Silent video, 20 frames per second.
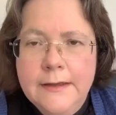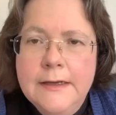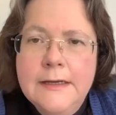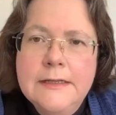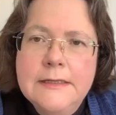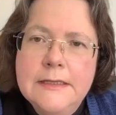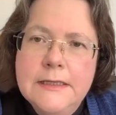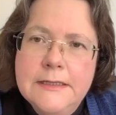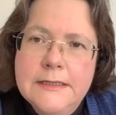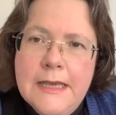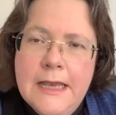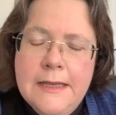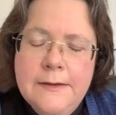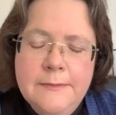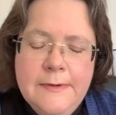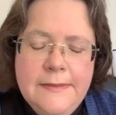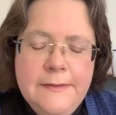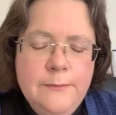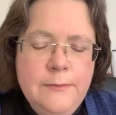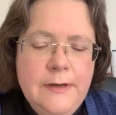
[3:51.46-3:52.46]
Today,
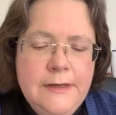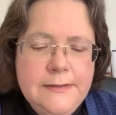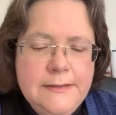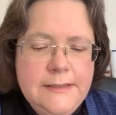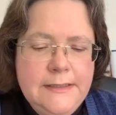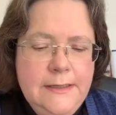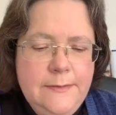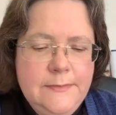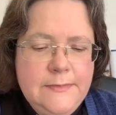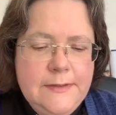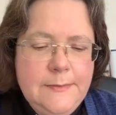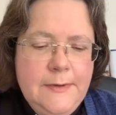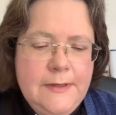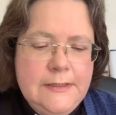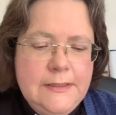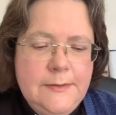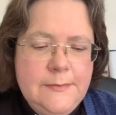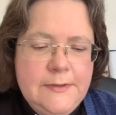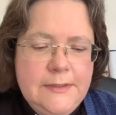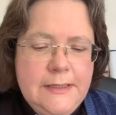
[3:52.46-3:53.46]
when the world seems a
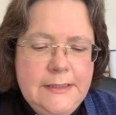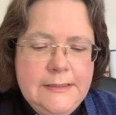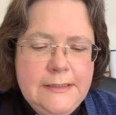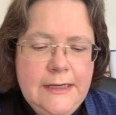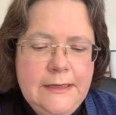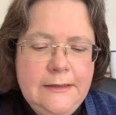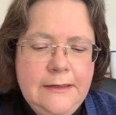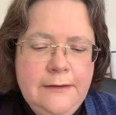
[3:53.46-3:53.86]
bit upside down,